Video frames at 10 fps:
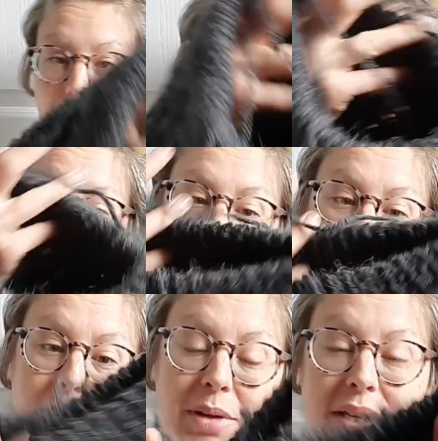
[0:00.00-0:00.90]

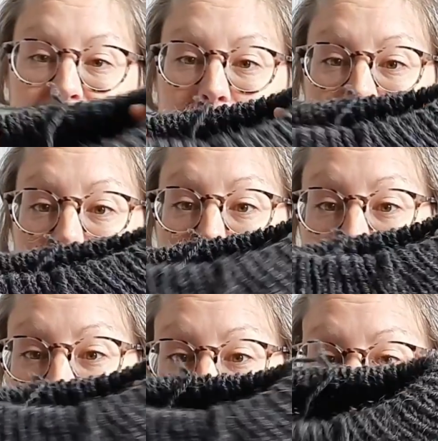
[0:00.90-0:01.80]
the Billy Sweater
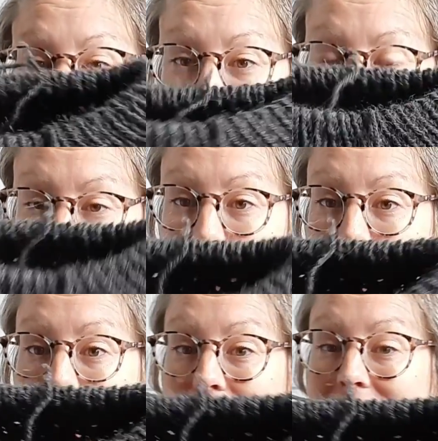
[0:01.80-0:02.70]
on,
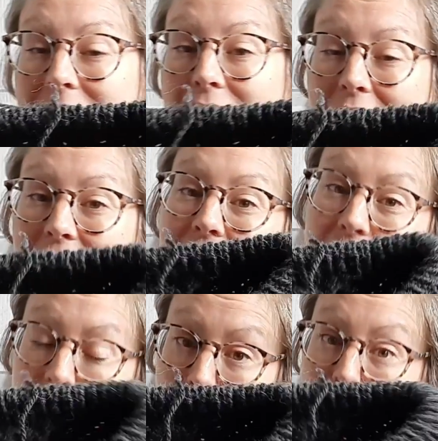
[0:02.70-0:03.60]
and
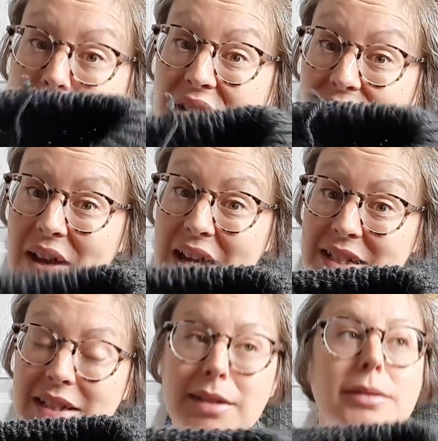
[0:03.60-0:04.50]
it fit.